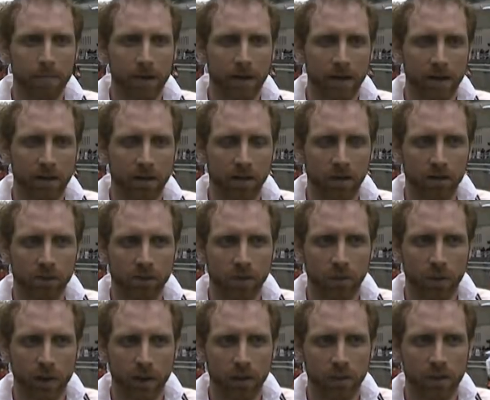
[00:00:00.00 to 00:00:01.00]
Miles
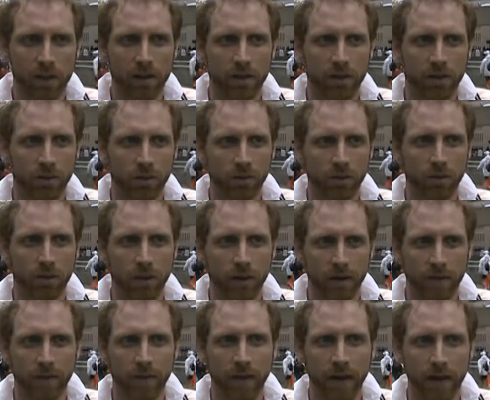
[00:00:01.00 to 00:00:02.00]
21 through
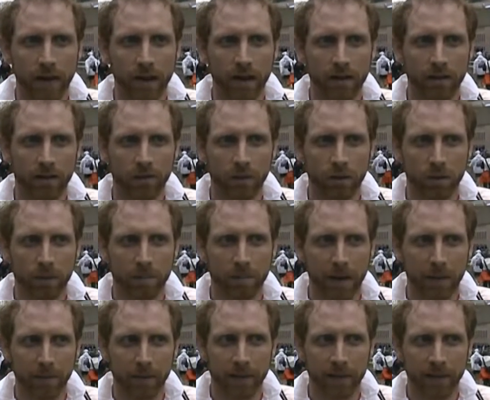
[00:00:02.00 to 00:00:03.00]
25 were
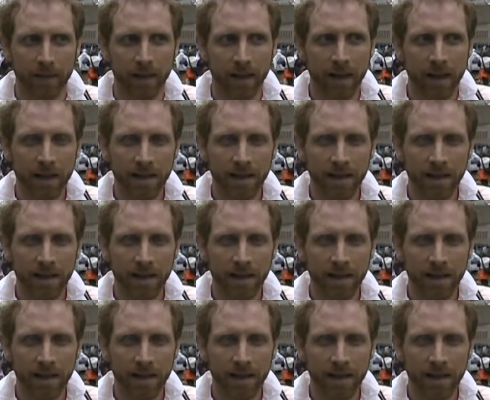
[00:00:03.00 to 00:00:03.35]
probably